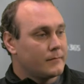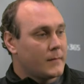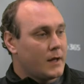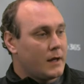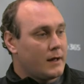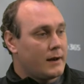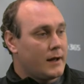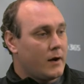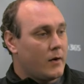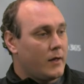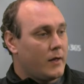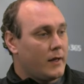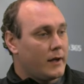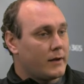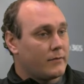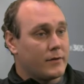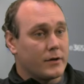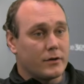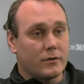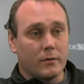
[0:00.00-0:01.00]
Now I like
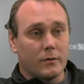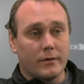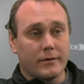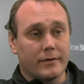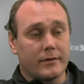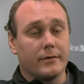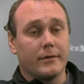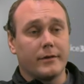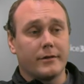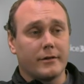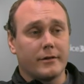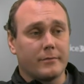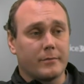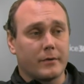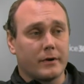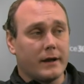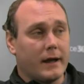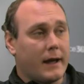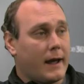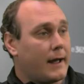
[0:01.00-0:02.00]
visuals, so this is
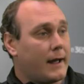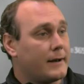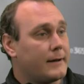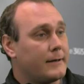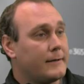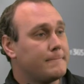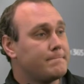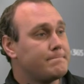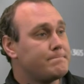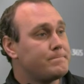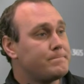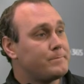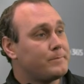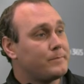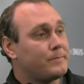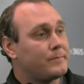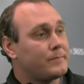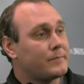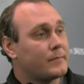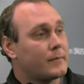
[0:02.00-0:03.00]
pretty handy.
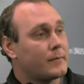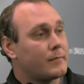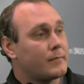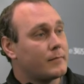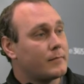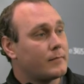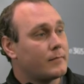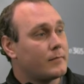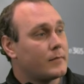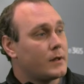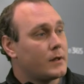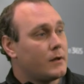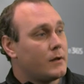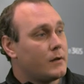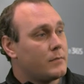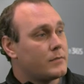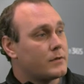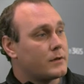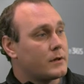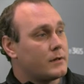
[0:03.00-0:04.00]

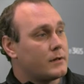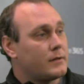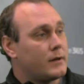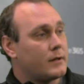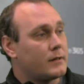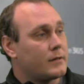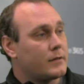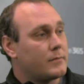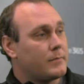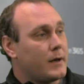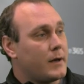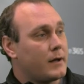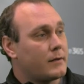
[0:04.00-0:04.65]
I'm going to take this back